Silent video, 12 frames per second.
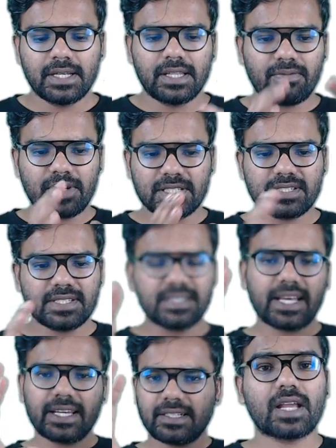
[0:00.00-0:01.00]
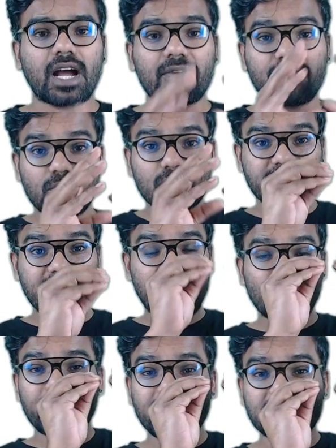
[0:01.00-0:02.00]
The first is, like, of course, there
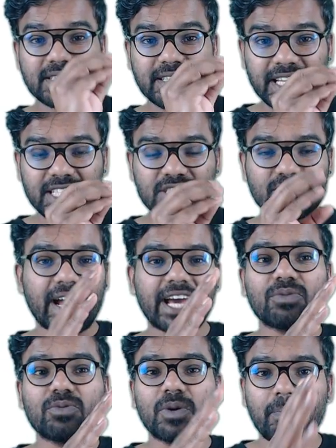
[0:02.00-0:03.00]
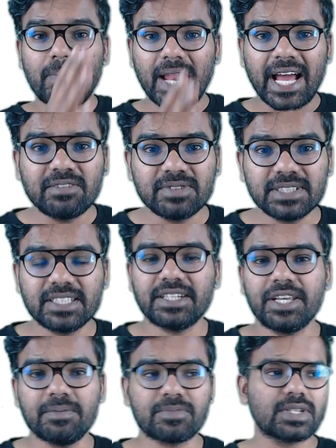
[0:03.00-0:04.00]
will be a stage where you will plan with the
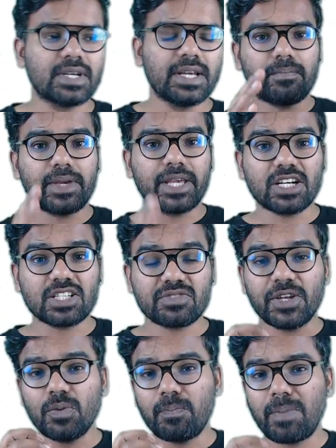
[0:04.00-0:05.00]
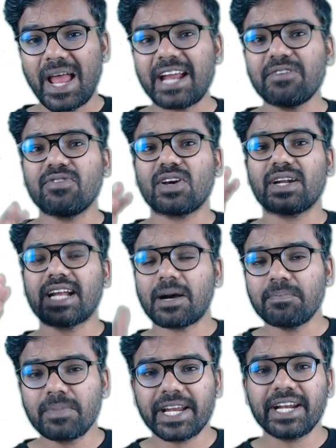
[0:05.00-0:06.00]
teams, because when you plan for an
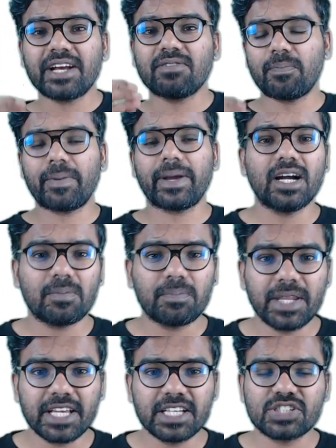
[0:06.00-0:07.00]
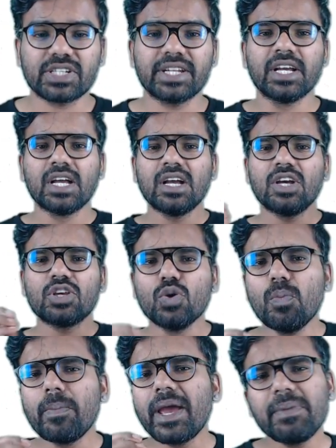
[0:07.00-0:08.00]
upgrade of a Pega application,
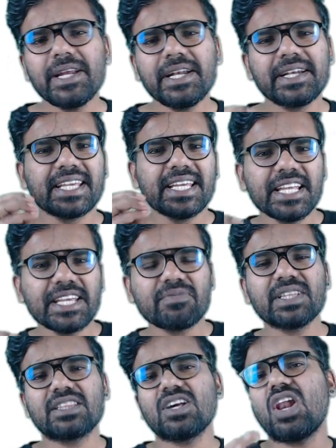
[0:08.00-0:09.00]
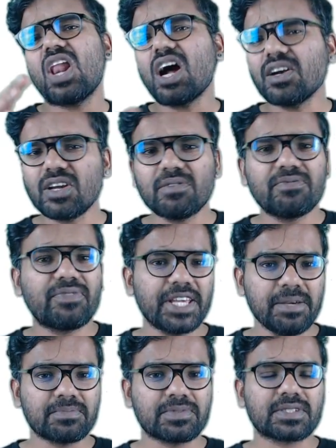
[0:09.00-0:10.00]
you may be dealing with lot of
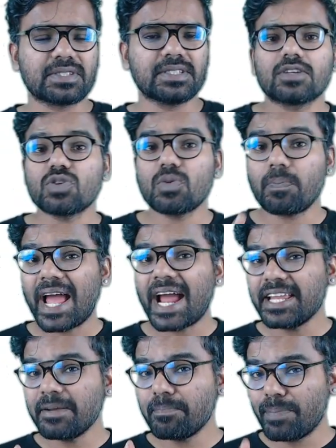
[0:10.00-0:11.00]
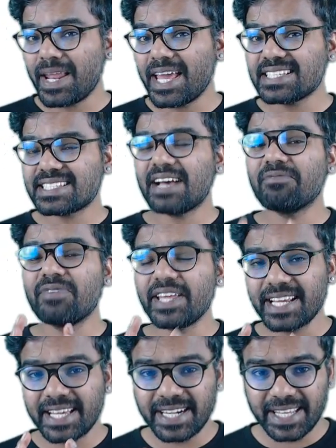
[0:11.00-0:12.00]
teams. So planning plays a
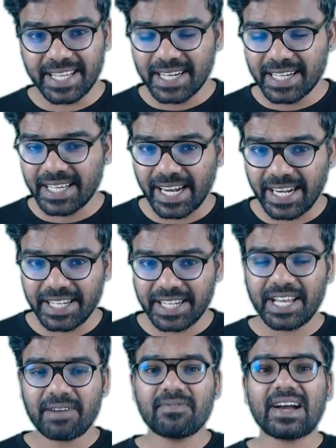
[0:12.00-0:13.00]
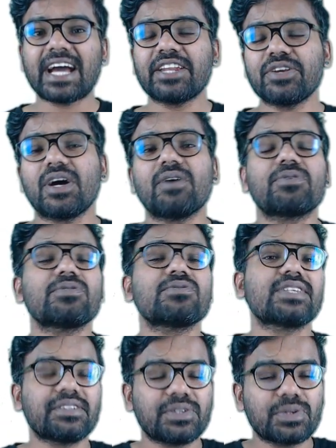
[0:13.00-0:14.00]
very critical criteria where you have to
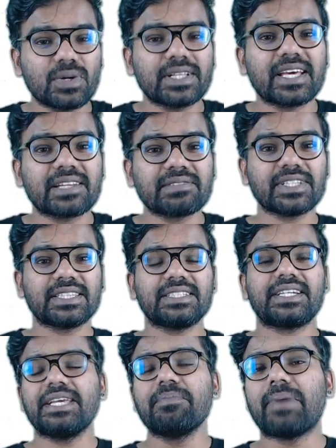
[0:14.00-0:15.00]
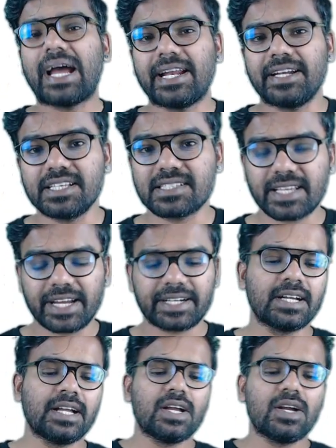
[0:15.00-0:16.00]
sit together with the team and decide.
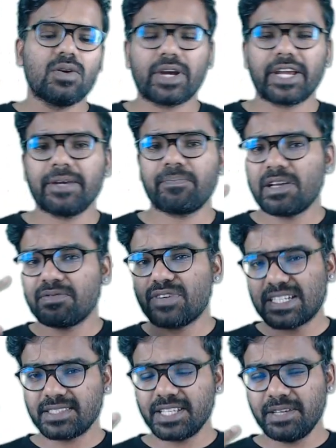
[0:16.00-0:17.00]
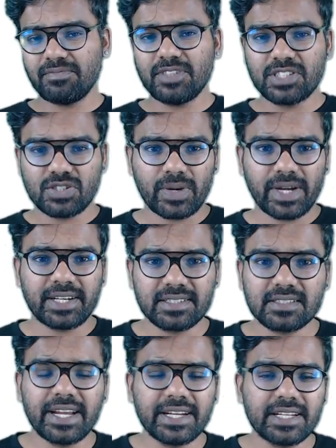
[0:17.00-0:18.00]
Okay, the first thing which you can
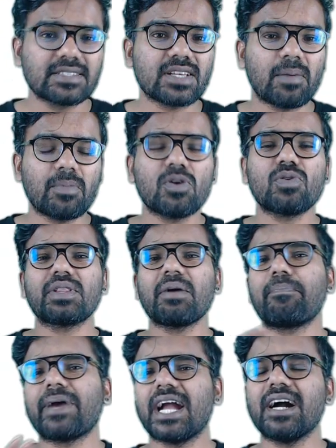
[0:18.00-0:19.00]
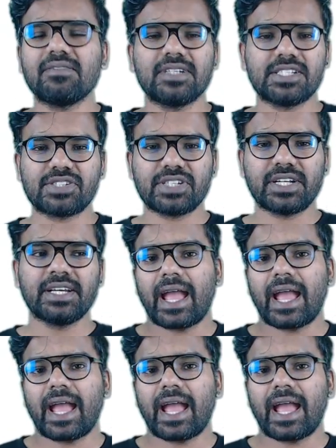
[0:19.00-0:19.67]
decide is about the Pega version.